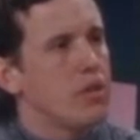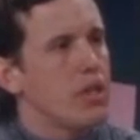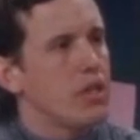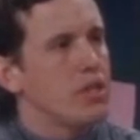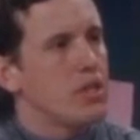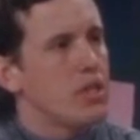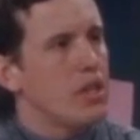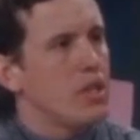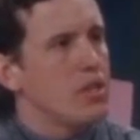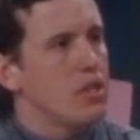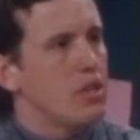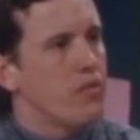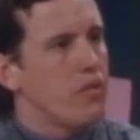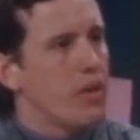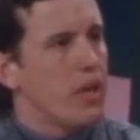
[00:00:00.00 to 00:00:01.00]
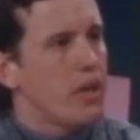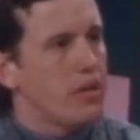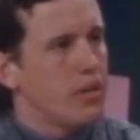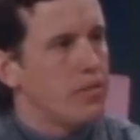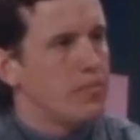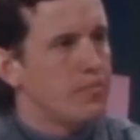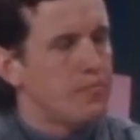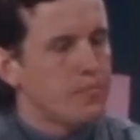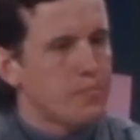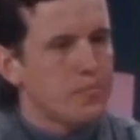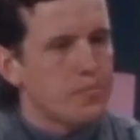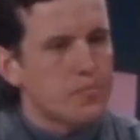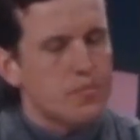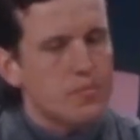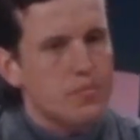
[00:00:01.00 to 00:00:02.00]
drug education, the fact that
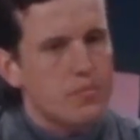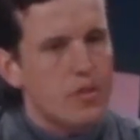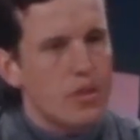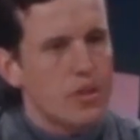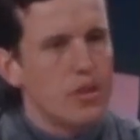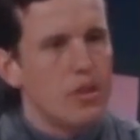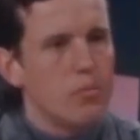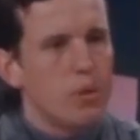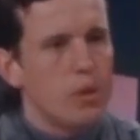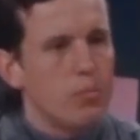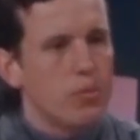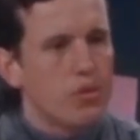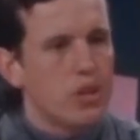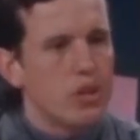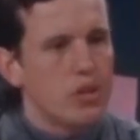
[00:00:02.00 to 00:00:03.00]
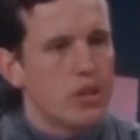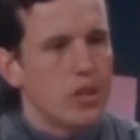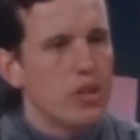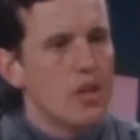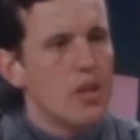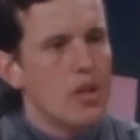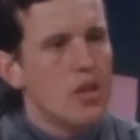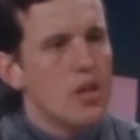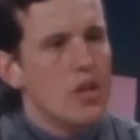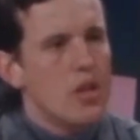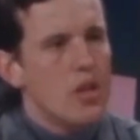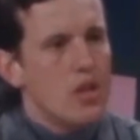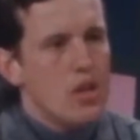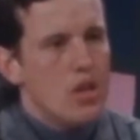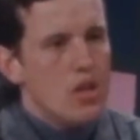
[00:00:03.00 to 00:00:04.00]
young people think that
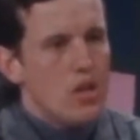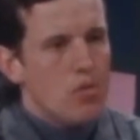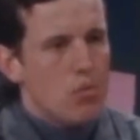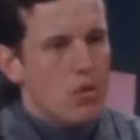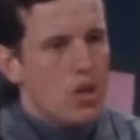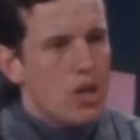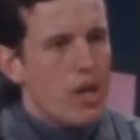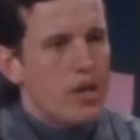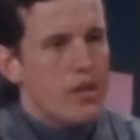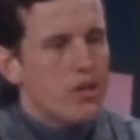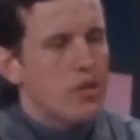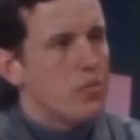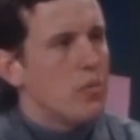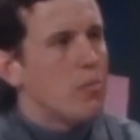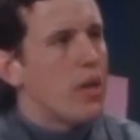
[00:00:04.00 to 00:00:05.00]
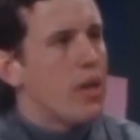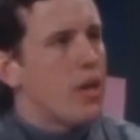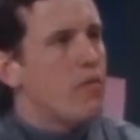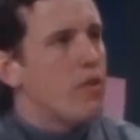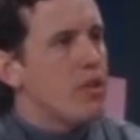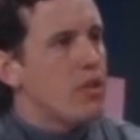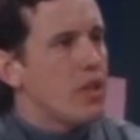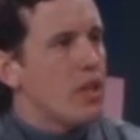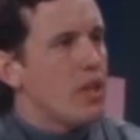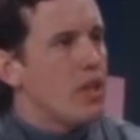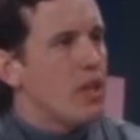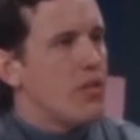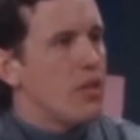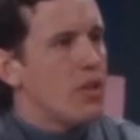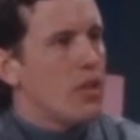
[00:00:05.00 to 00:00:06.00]
we're lying to them about everything,
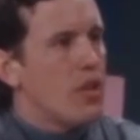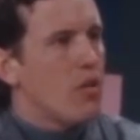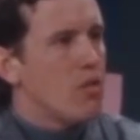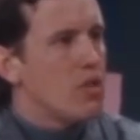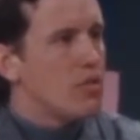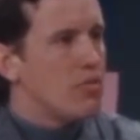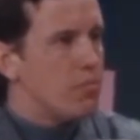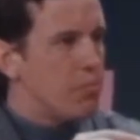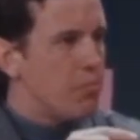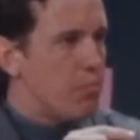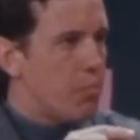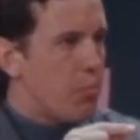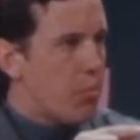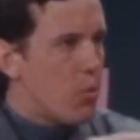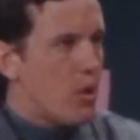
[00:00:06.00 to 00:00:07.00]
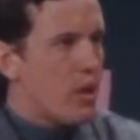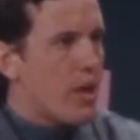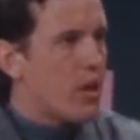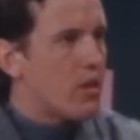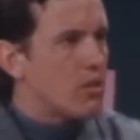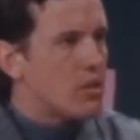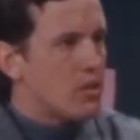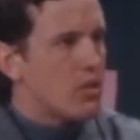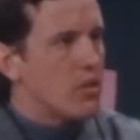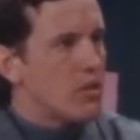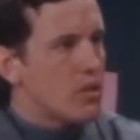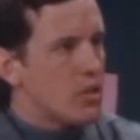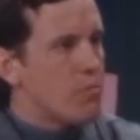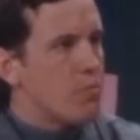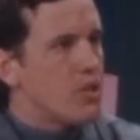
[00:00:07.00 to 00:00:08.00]
and then they always point out
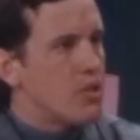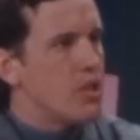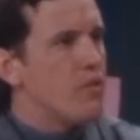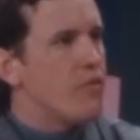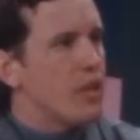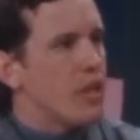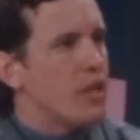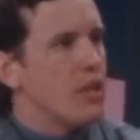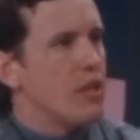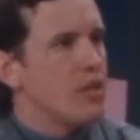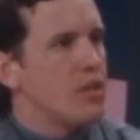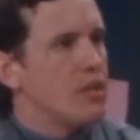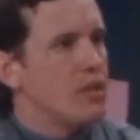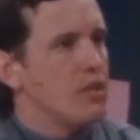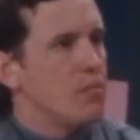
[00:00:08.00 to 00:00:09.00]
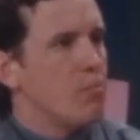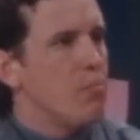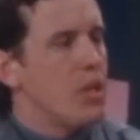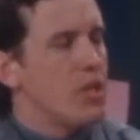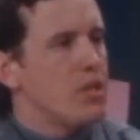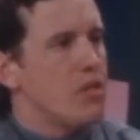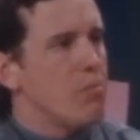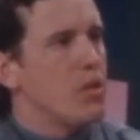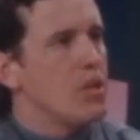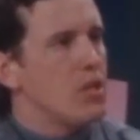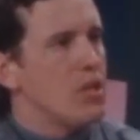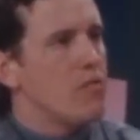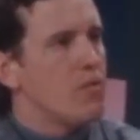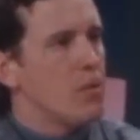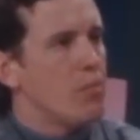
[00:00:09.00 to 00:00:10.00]
certain specific bits of
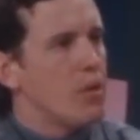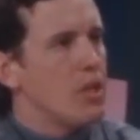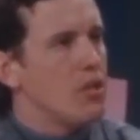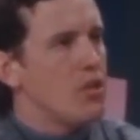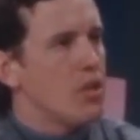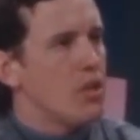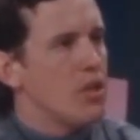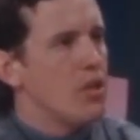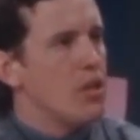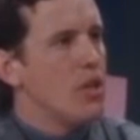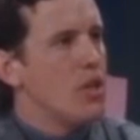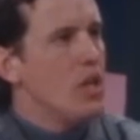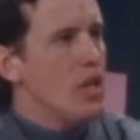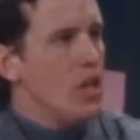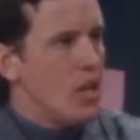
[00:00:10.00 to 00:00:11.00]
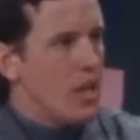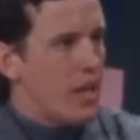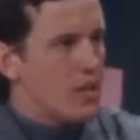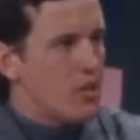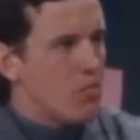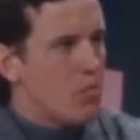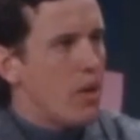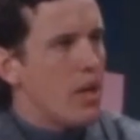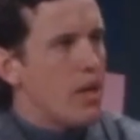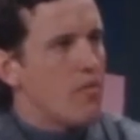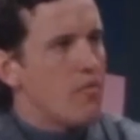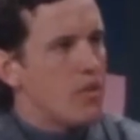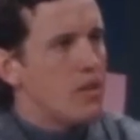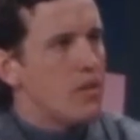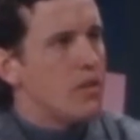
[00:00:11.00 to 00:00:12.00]
misinformation as a way of
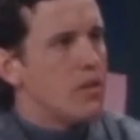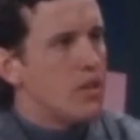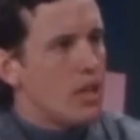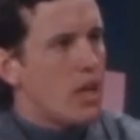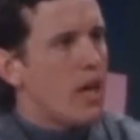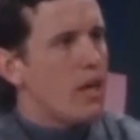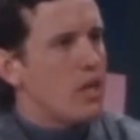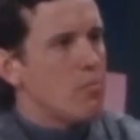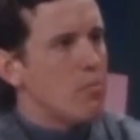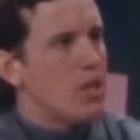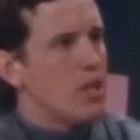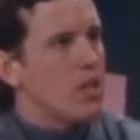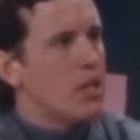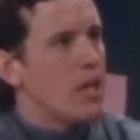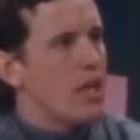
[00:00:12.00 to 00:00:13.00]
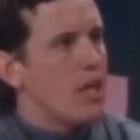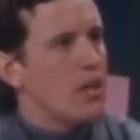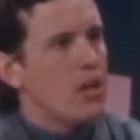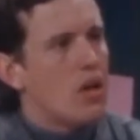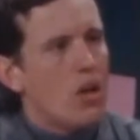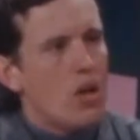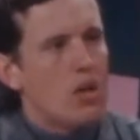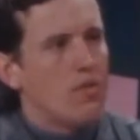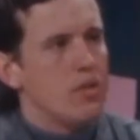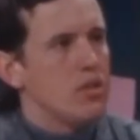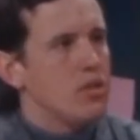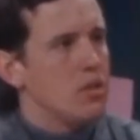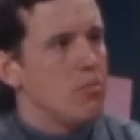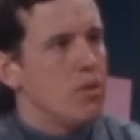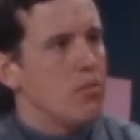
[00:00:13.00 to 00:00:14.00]
documenting that all of it
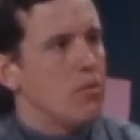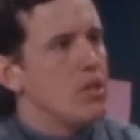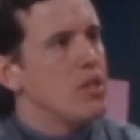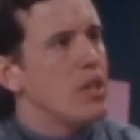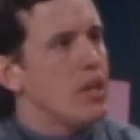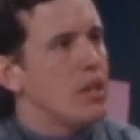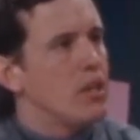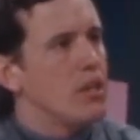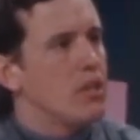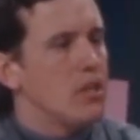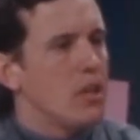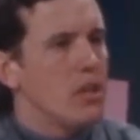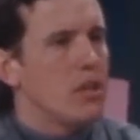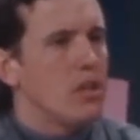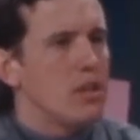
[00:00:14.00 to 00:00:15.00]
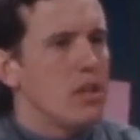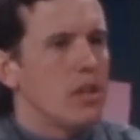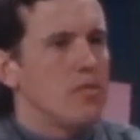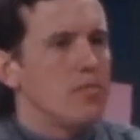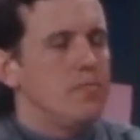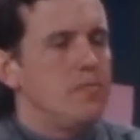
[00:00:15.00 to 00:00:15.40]
should be rejected. And I think that